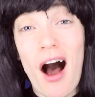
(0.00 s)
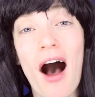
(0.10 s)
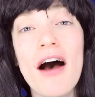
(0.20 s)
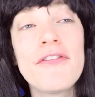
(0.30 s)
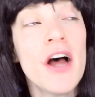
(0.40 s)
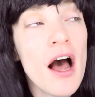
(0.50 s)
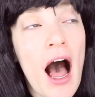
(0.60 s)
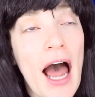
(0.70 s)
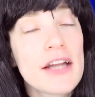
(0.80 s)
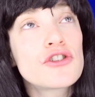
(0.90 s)
off.
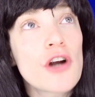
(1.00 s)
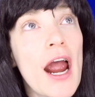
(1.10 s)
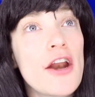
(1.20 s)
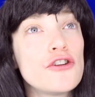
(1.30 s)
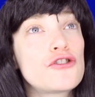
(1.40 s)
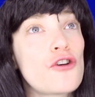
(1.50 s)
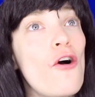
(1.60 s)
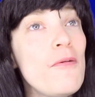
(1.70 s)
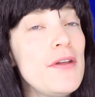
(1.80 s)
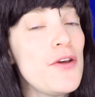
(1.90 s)
I tried
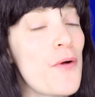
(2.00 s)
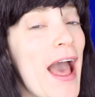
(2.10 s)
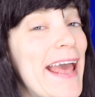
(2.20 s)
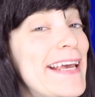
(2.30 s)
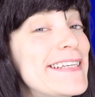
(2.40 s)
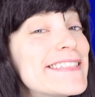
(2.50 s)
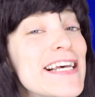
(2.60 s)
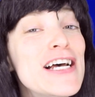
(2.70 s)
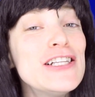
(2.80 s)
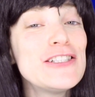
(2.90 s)
so many ways
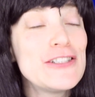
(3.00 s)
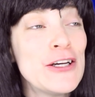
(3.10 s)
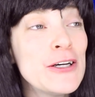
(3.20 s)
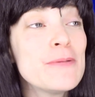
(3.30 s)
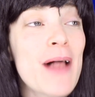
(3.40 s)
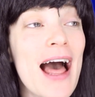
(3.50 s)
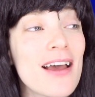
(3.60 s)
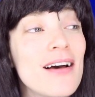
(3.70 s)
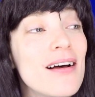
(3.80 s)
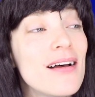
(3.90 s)
to do a
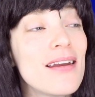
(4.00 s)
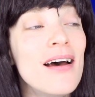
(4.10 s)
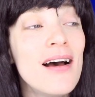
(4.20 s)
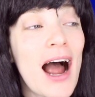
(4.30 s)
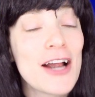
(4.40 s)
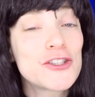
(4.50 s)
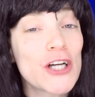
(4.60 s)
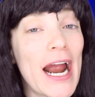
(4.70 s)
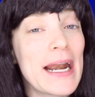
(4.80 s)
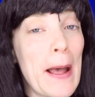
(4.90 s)
black hood. I
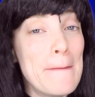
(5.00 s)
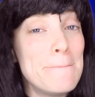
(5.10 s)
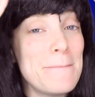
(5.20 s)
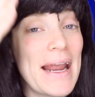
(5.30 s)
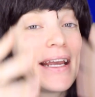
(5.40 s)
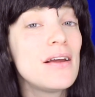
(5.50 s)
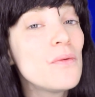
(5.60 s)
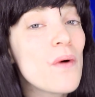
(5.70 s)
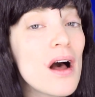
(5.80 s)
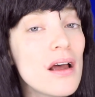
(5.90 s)
tried
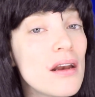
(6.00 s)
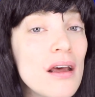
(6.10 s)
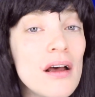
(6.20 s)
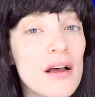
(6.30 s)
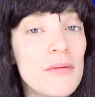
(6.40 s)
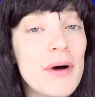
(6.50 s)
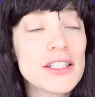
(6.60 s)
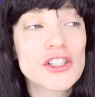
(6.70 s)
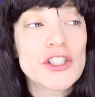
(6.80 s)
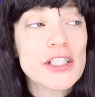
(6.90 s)
making one,
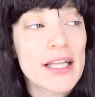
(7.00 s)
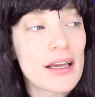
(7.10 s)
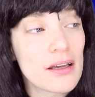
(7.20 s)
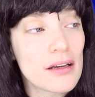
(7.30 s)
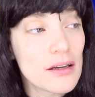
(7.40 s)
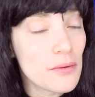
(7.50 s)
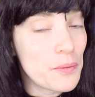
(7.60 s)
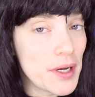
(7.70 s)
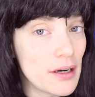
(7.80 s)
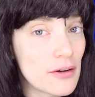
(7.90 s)
but it just looked like a
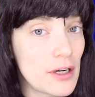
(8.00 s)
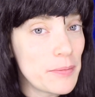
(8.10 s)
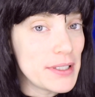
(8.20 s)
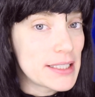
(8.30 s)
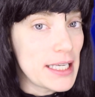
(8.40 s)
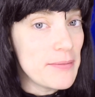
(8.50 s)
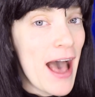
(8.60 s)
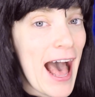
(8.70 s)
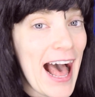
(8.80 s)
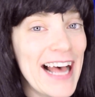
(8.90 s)
weird, creepy ski
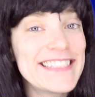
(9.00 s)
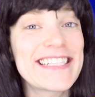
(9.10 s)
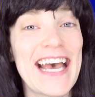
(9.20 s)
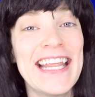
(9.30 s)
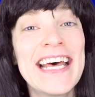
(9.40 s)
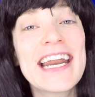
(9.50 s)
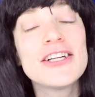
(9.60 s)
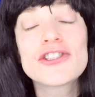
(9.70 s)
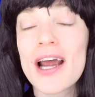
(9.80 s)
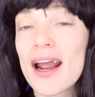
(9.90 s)
mask. And then
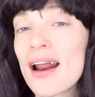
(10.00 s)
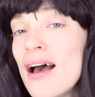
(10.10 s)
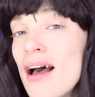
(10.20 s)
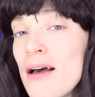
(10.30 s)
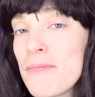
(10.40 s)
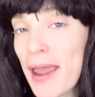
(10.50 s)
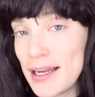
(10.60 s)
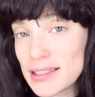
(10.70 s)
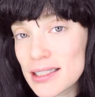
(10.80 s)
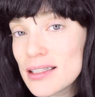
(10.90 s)
I tried
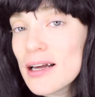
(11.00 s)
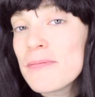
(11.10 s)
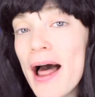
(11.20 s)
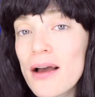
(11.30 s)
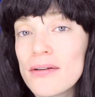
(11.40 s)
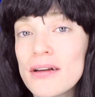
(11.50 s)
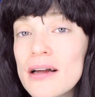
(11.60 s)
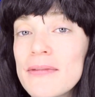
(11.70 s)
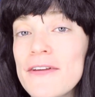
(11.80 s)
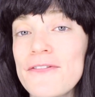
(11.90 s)
painting a black one
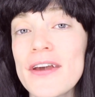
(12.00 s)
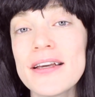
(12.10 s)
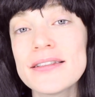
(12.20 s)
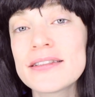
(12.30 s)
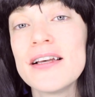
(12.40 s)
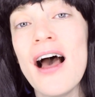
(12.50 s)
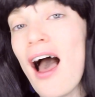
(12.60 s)
on my face.